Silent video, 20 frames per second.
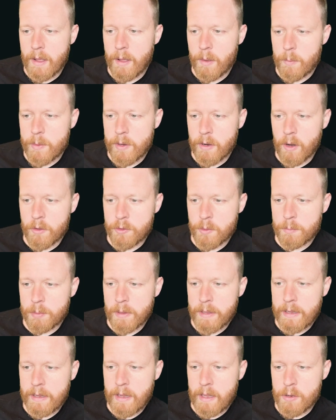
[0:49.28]
We are also
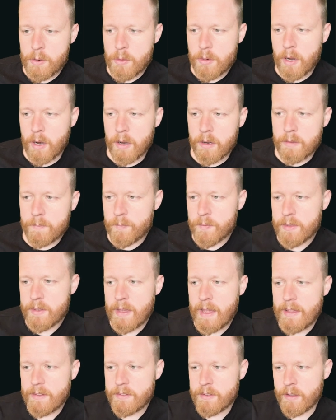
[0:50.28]
playing a new card,
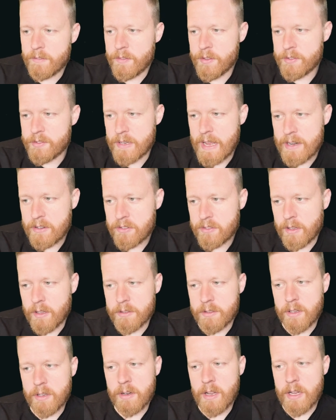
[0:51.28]
Case of the Stash
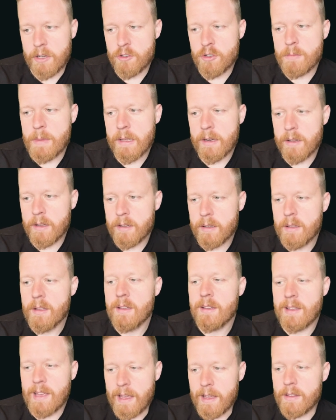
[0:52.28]
Skeleton, a 2-mana
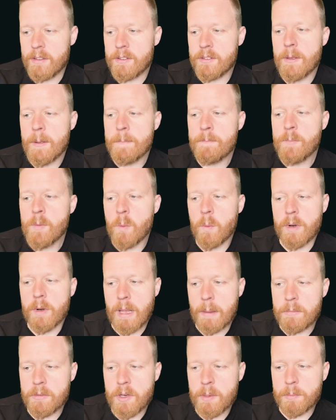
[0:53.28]
case. When it
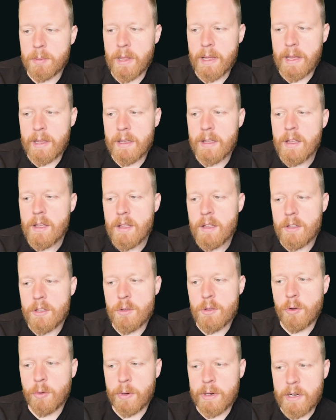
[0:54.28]
comes into play, you
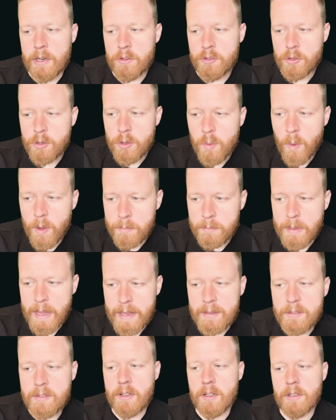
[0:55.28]
create a 2/1 black
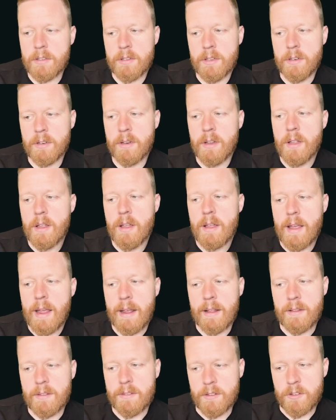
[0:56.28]
skeleton
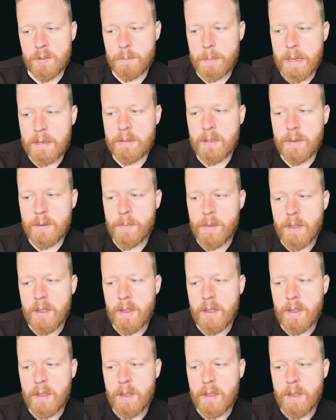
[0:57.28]
and suspect it.